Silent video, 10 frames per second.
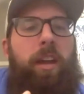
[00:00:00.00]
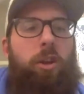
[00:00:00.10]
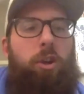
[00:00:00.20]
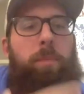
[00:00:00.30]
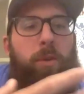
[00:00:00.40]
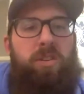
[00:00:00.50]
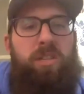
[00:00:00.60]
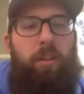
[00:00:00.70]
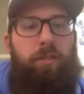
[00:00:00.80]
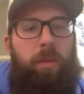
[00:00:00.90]
you're going to purchase
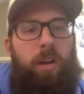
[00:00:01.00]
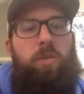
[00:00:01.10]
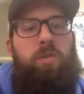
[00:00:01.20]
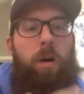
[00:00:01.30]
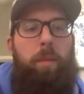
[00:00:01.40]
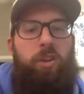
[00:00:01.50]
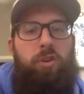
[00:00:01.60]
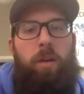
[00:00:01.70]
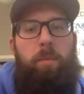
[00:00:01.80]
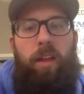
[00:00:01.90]
later from Cutco, so I'll make sure
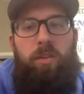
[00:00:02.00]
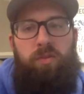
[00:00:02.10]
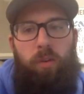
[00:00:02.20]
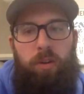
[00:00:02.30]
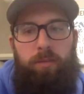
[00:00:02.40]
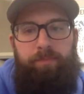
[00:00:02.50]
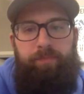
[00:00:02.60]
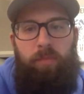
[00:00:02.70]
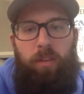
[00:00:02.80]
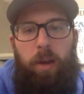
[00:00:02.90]
I buy those for you.
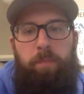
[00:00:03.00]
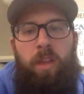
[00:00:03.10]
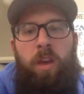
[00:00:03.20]
Okay.